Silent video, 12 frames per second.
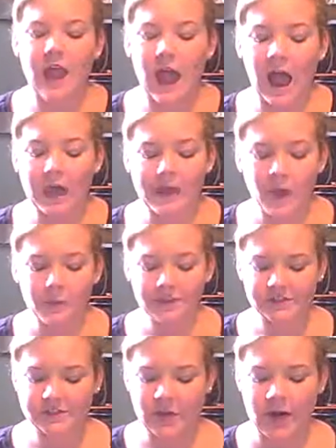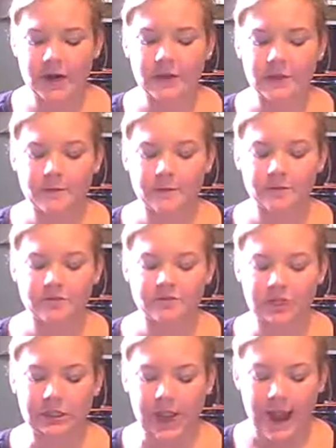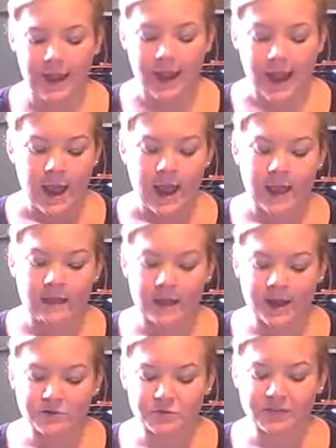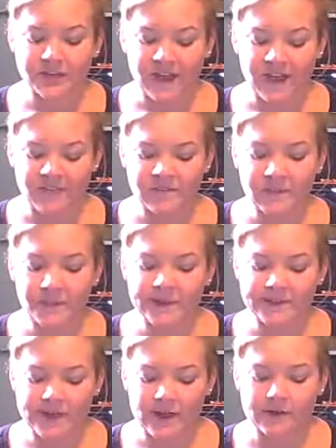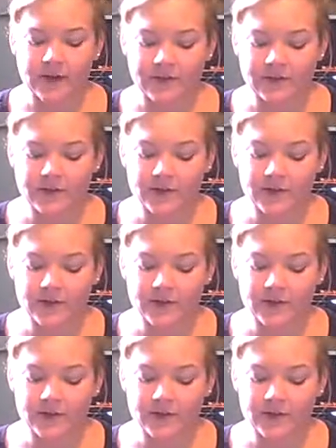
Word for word: I always start in the middle of July. And actually, I have it marked down. I